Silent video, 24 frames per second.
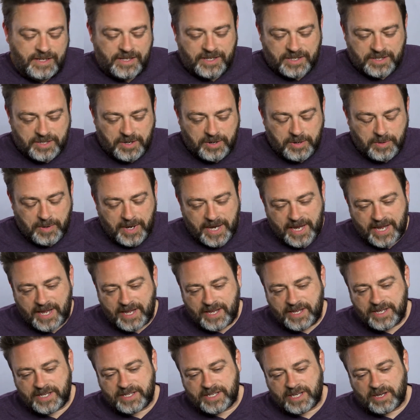So anyway,
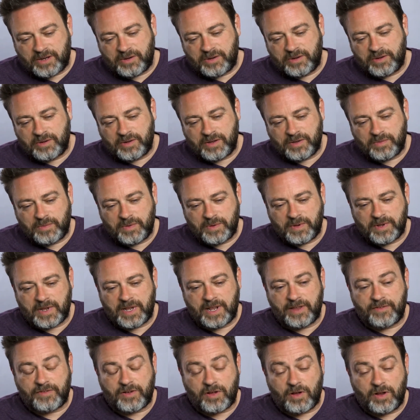so I
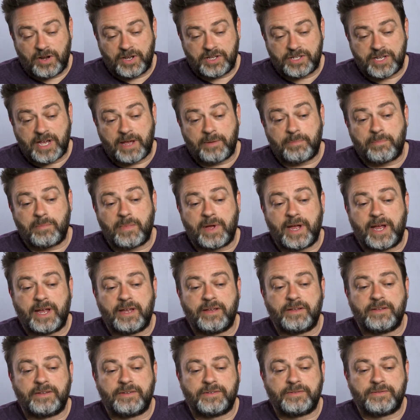left college, had my
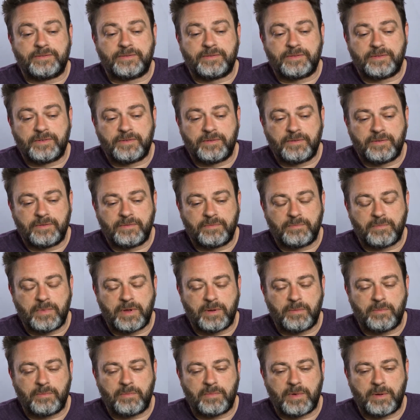
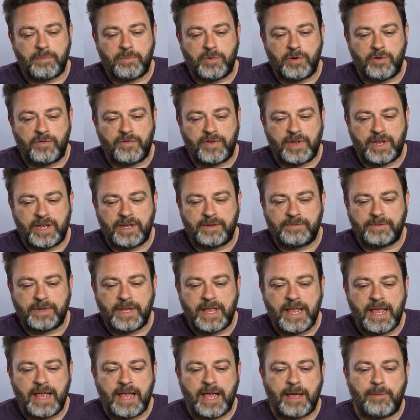my, my movie,
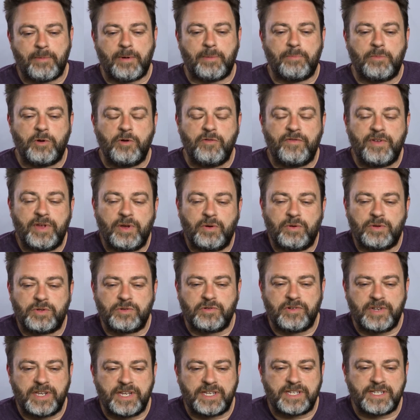and my movie was
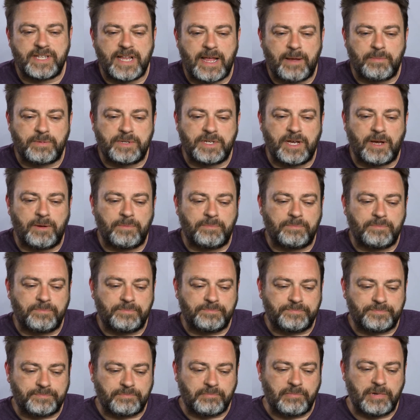already snapped up
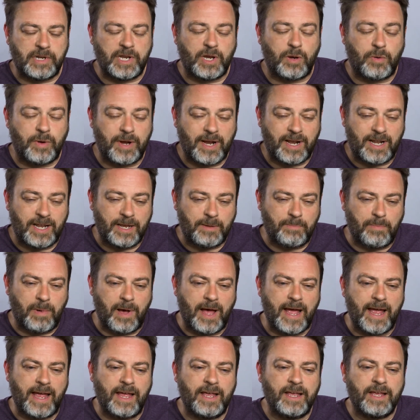pretty quickly
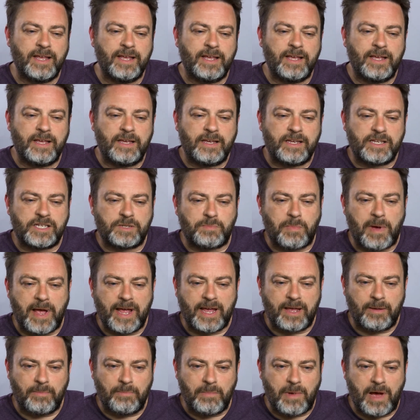by
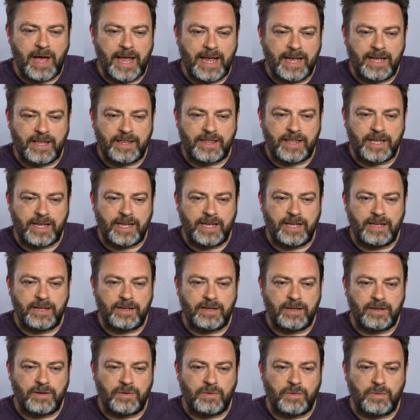Spike and Mike. They
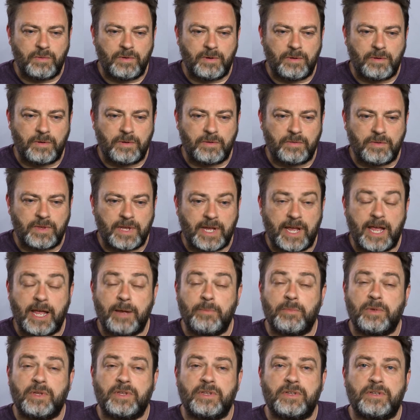were they
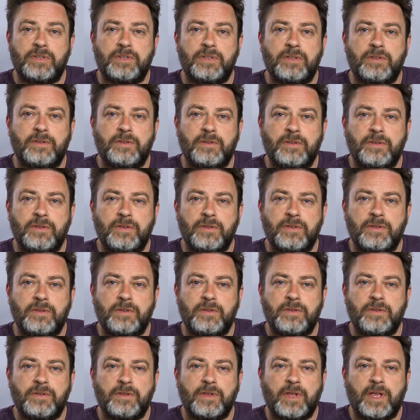came and
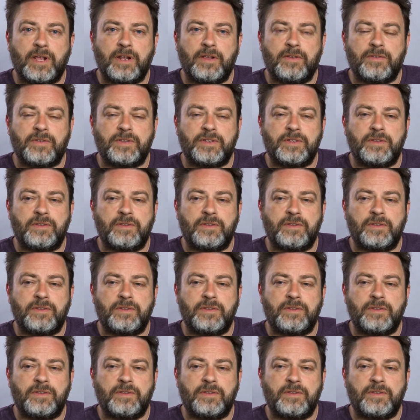kind of